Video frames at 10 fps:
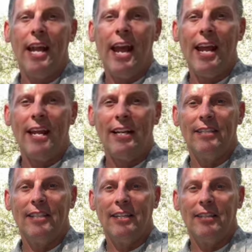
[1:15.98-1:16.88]

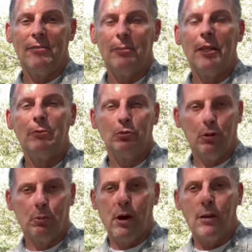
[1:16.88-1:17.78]
and becomes a
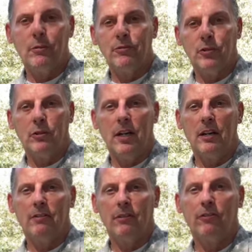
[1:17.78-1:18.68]
real problem
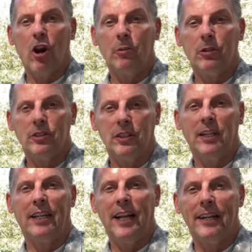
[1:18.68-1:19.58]
for farmers
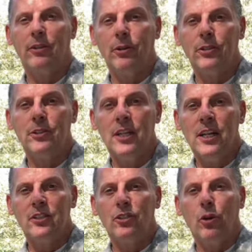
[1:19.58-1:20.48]
and landowners.
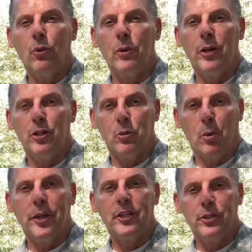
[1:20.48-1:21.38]
So we want to do
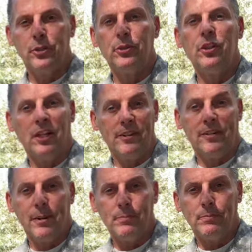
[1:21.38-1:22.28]
what we can do to
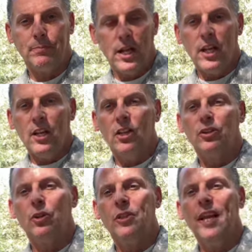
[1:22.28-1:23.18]
clear them.
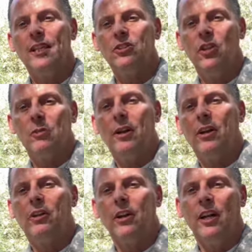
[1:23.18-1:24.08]
So yeah, let's talk about
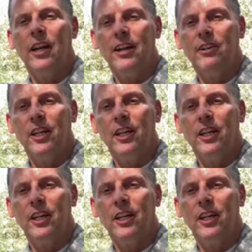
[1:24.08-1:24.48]
our air